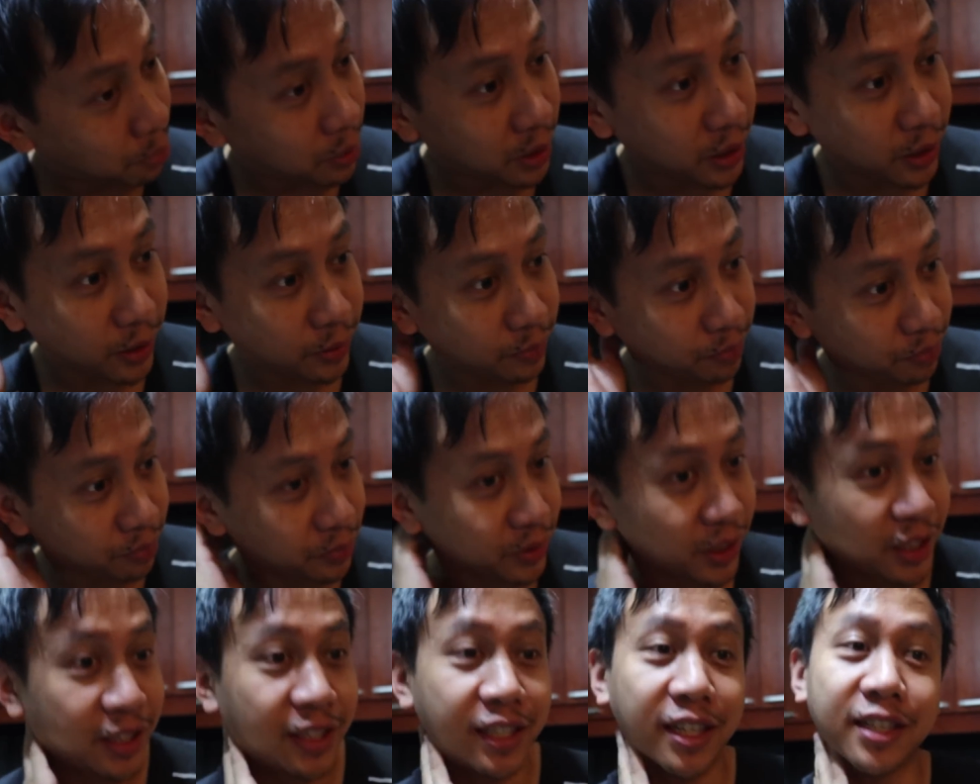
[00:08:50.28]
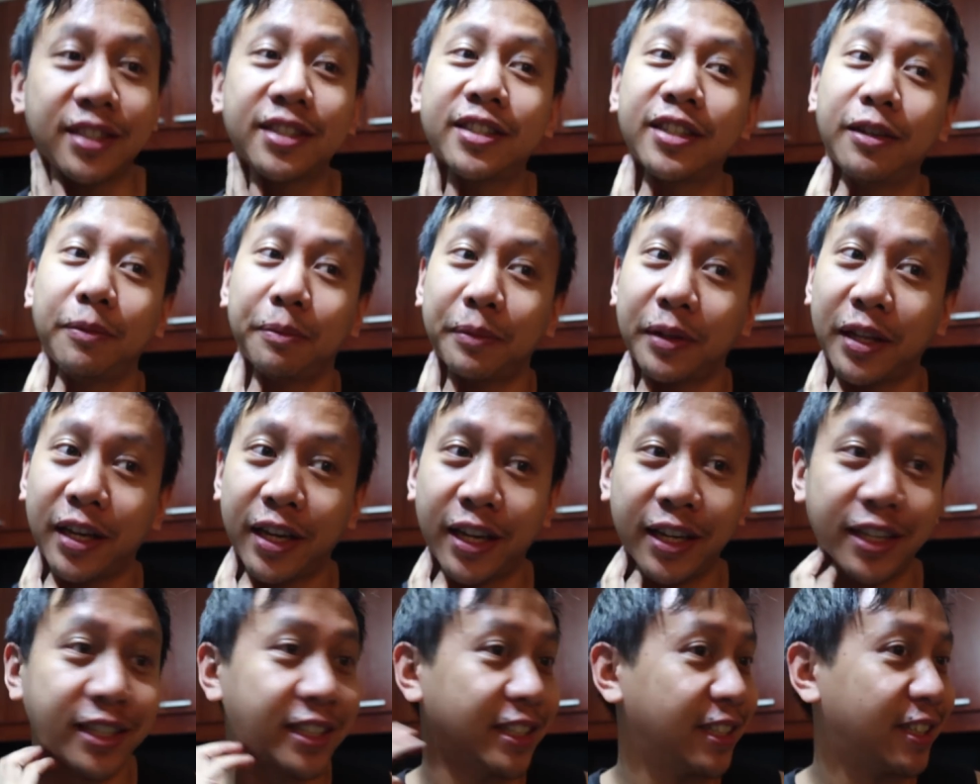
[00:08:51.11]
But it does seem
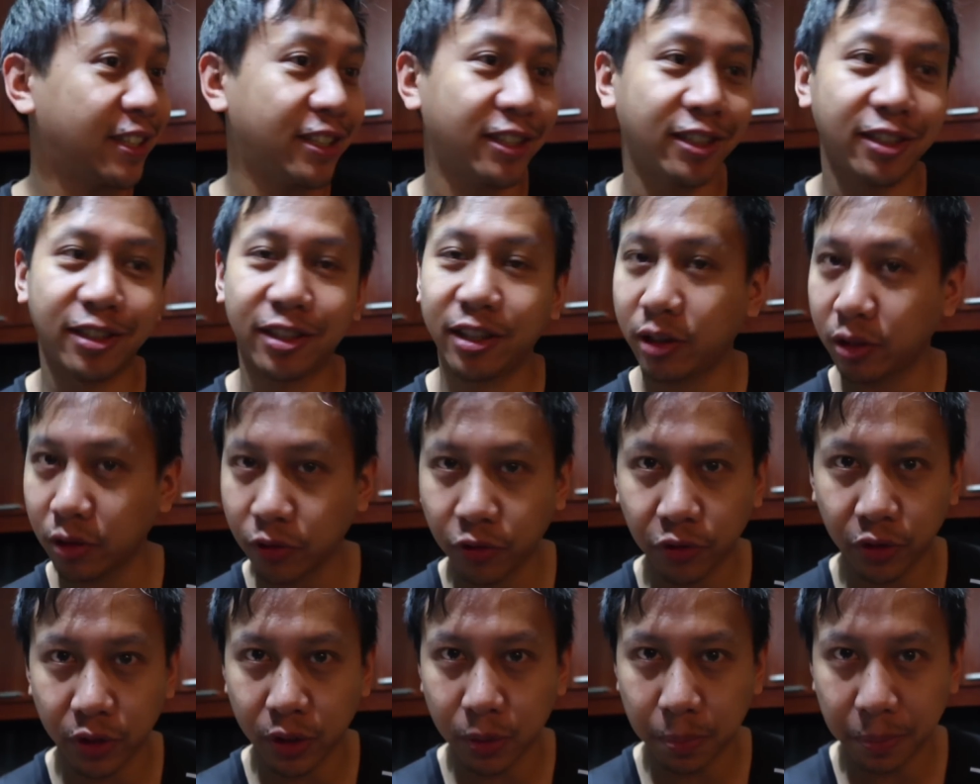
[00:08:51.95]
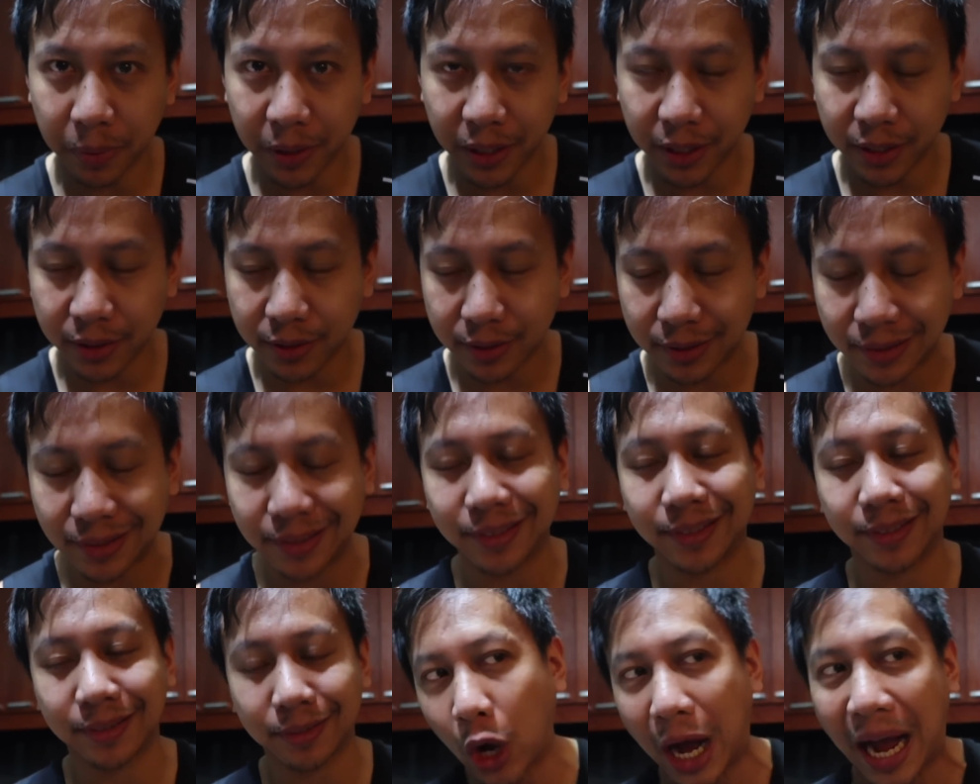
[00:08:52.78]
like here in the
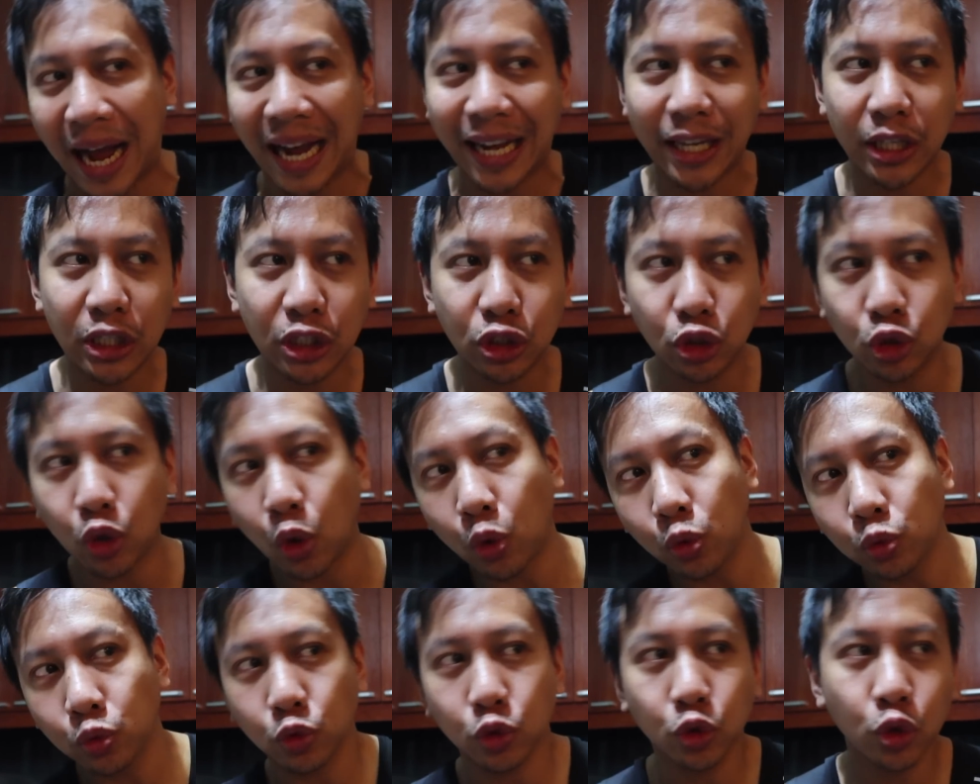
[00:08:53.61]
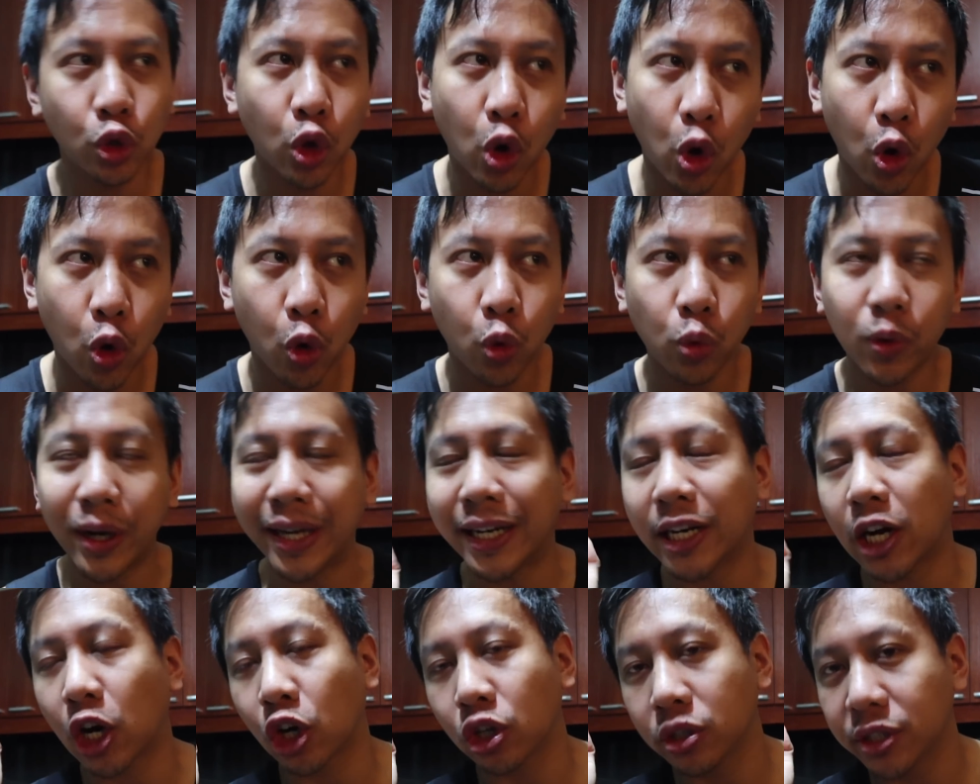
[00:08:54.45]
Philippines, I don't know
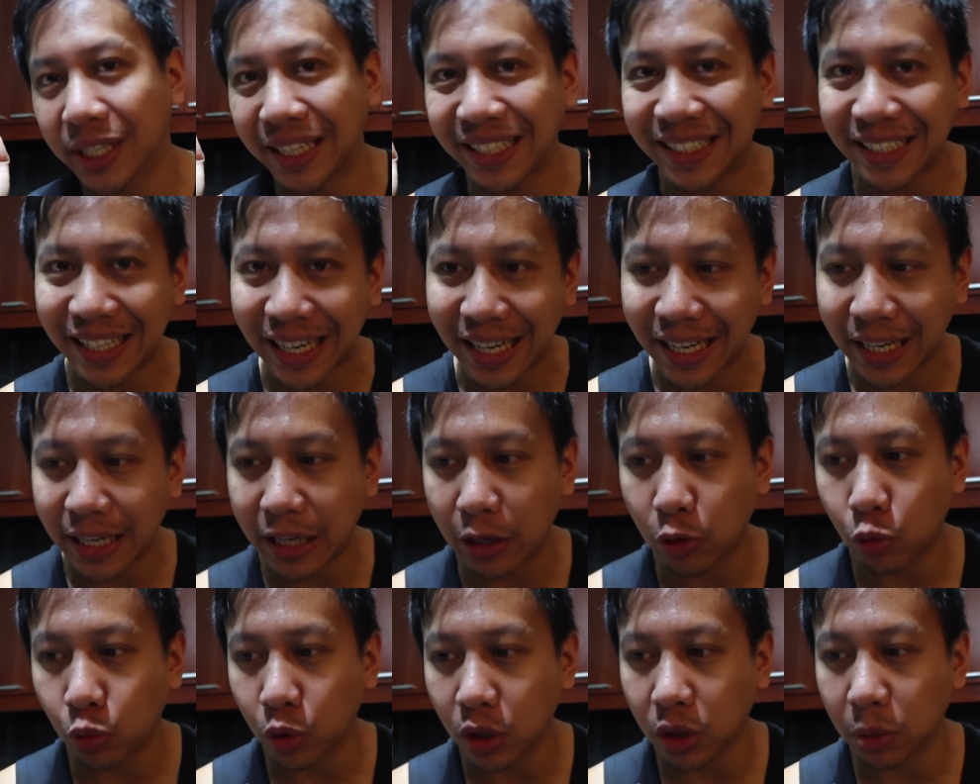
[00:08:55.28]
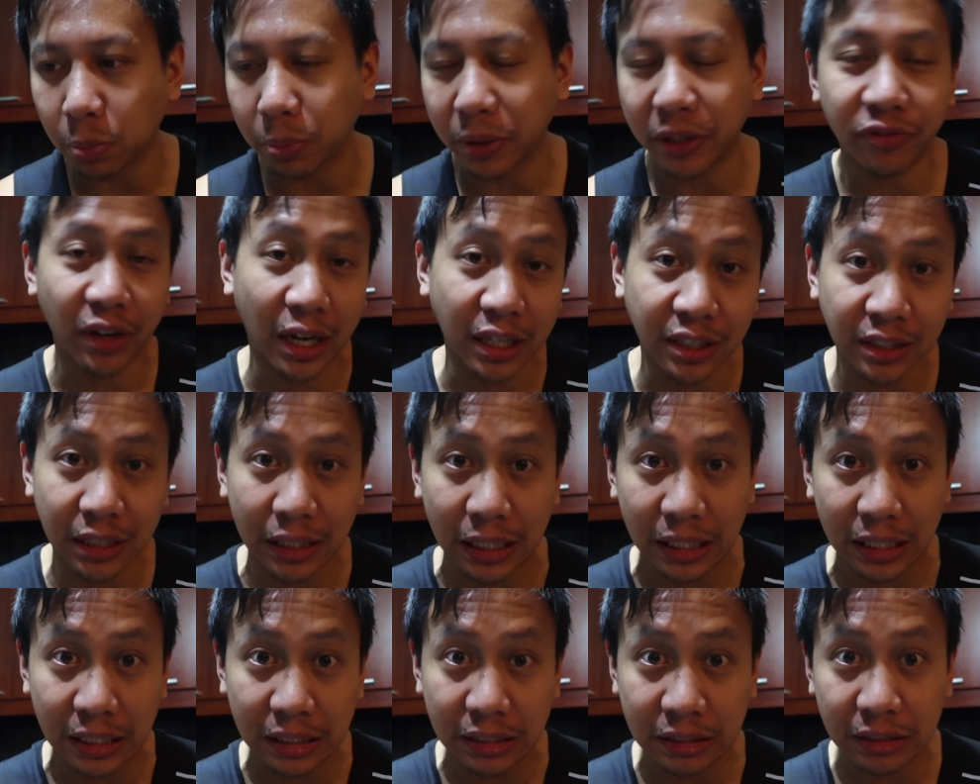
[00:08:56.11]
when RJ and I will be
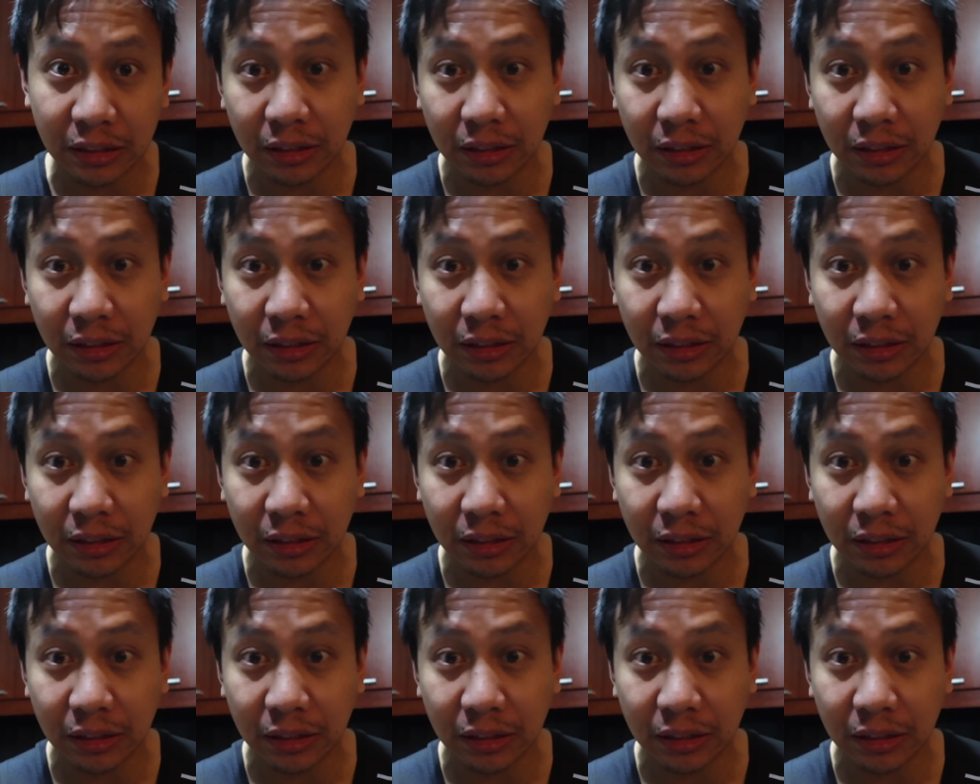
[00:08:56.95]
vaccinated,